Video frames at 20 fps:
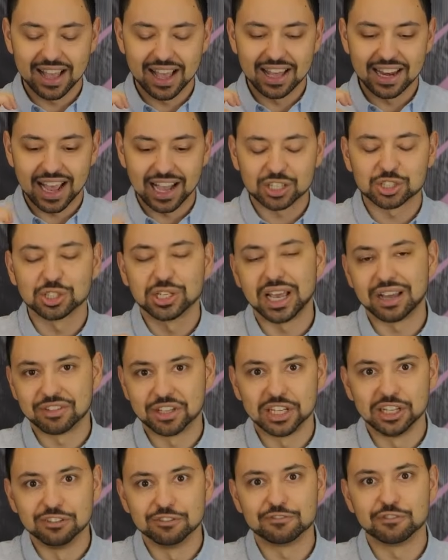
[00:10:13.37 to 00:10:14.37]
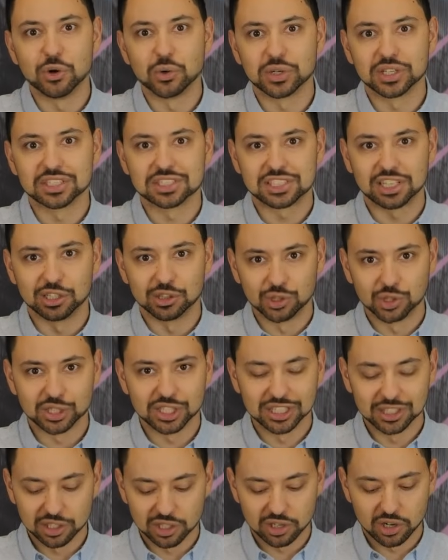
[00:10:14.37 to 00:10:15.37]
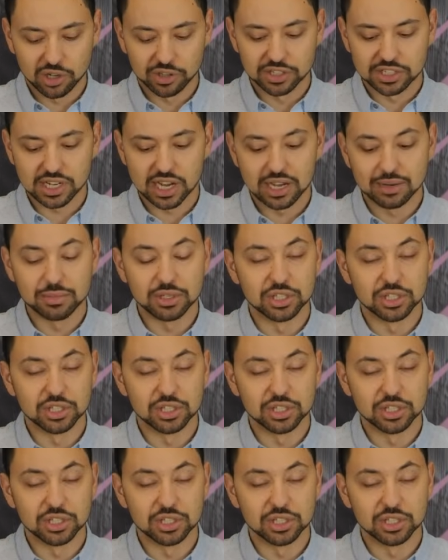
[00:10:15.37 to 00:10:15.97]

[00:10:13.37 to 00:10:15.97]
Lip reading: and actually have it in focus and looking good all the time